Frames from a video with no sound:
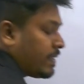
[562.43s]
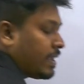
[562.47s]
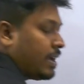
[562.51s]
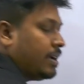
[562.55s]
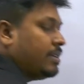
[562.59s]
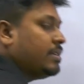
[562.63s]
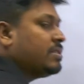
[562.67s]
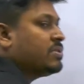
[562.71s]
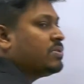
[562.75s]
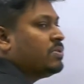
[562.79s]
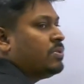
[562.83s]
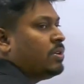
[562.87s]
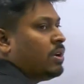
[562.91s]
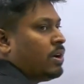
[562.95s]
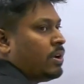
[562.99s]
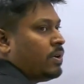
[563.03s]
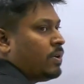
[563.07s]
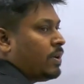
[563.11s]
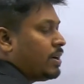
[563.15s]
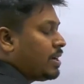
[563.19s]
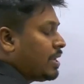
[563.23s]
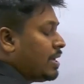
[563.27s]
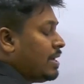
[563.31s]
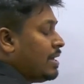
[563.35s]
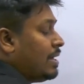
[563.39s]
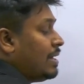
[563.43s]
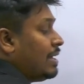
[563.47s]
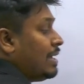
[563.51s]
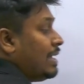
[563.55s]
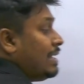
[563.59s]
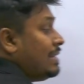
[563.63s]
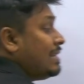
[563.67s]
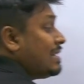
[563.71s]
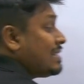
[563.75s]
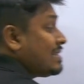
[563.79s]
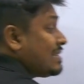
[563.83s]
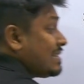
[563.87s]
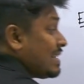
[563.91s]
Understood or not?
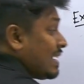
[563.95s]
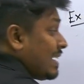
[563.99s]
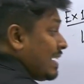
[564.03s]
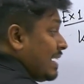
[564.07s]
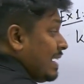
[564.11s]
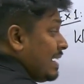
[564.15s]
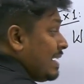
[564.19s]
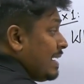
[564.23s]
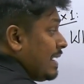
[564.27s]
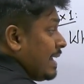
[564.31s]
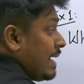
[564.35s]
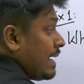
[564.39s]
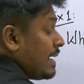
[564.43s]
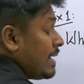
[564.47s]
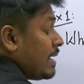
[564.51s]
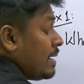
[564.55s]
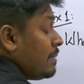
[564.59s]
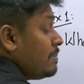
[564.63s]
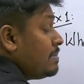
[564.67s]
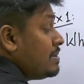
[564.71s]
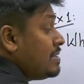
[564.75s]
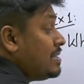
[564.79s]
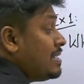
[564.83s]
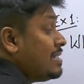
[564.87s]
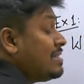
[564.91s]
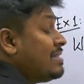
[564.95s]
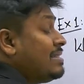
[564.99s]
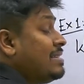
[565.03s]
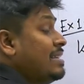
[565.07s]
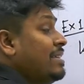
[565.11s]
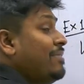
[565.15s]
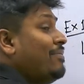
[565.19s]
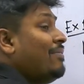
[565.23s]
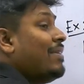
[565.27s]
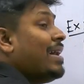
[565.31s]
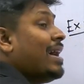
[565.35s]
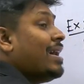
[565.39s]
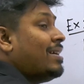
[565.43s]
In the second diagram, just
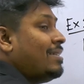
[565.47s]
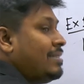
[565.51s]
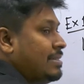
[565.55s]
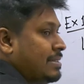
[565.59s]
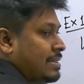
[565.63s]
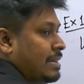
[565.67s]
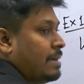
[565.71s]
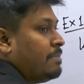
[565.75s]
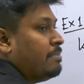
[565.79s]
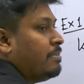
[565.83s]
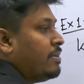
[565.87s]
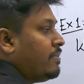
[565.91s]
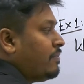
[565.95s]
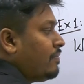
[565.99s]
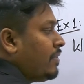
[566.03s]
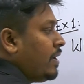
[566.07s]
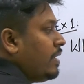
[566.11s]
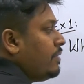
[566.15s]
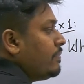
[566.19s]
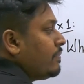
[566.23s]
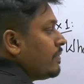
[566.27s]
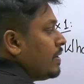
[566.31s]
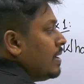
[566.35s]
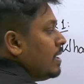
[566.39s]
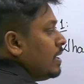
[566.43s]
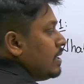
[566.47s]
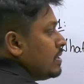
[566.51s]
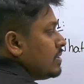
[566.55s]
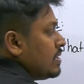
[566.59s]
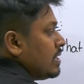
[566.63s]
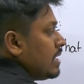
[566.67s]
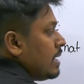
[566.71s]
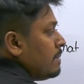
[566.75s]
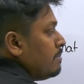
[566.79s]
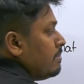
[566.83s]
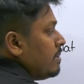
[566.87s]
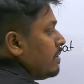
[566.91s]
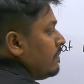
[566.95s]
see where is number 5. So
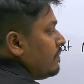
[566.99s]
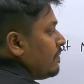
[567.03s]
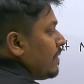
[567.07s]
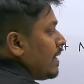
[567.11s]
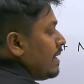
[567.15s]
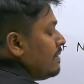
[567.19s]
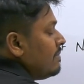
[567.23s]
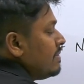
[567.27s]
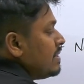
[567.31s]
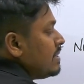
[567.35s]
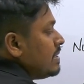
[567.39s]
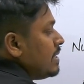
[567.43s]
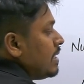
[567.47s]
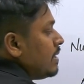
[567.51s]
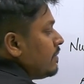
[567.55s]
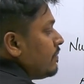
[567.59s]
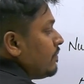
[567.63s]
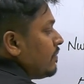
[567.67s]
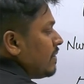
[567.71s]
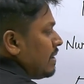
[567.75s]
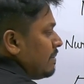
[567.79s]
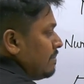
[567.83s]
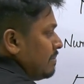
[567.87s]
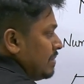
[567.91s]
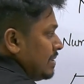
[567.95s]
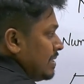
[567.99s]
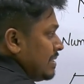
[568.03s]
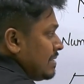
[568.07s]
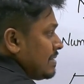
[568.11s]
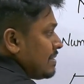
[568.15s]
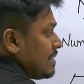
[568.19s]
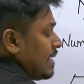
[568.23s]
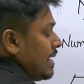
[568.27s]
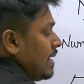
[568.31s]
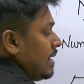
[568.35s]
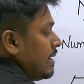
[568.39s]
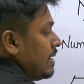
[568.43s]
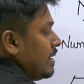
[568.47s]
number 5 is here. From
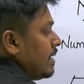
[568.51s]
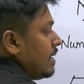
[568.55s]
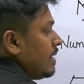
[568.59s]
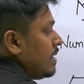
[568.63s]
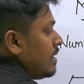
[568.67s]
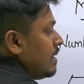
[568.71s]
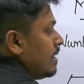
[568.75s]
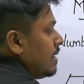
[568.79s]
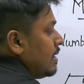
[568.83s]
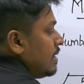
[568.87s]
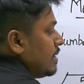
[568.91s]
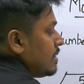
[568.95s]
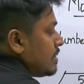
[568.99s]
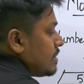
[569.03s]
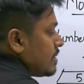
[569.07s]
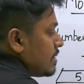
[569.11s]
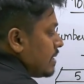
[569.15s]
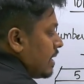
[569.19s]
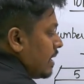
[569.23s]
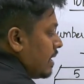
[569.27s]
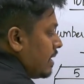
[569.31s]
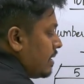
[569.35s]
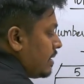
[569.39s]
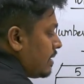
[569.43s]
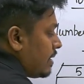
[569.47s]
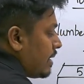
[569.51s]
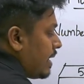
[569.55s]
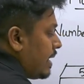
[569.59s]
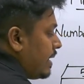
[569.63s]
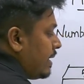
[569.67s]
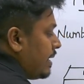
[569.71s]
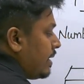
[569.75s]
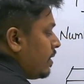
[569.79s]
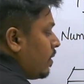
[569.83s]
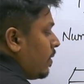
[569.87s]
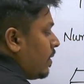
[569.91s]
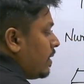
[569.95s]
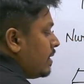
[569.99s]
this area, start
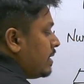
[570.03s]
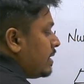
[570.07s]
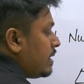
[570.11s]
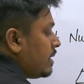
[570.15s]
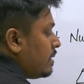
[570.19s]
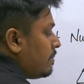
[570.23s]
writing all the